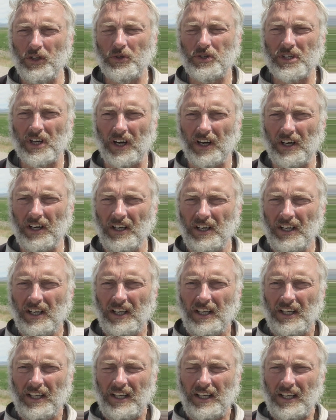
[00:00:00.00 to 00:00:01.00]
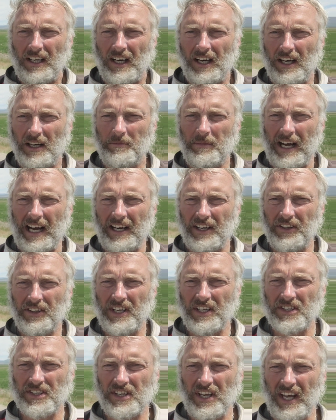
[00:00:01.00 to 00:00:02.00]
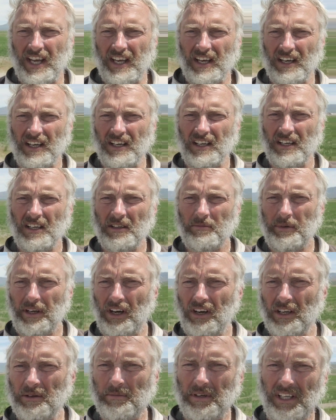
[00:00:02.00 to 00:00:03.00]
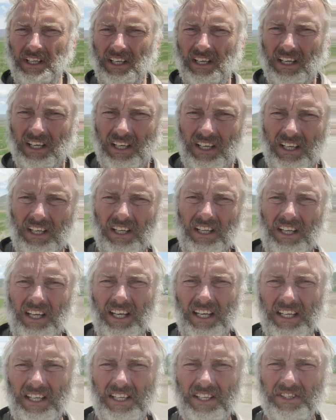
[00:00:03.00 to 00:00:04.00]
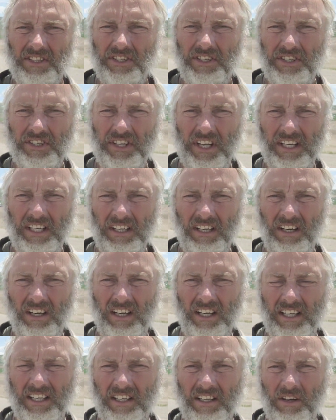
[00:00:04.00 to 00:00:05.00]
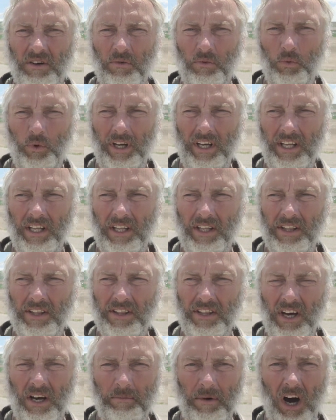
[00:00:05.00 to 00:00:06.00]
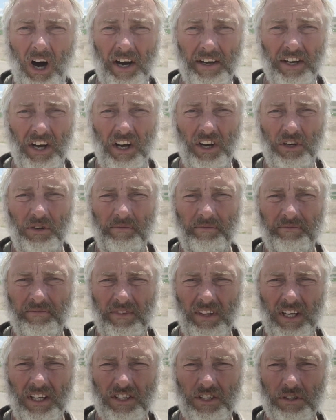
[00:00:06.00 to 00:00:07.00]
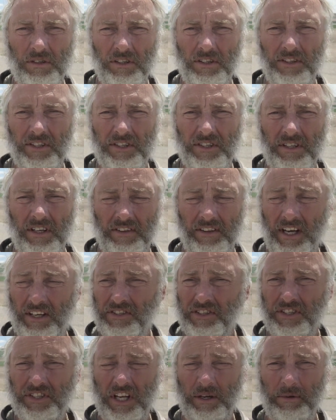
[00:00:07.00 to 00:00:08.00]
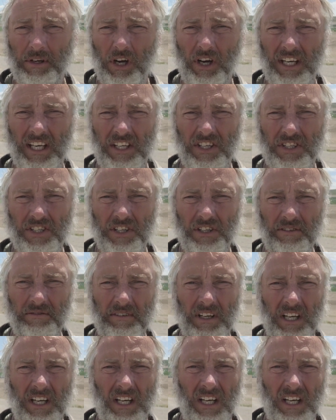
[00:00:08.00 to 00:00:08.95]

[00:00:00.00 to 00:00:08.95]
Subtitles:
Utah, and this here behind me is the state line with Idaho, and that's the state we're going into.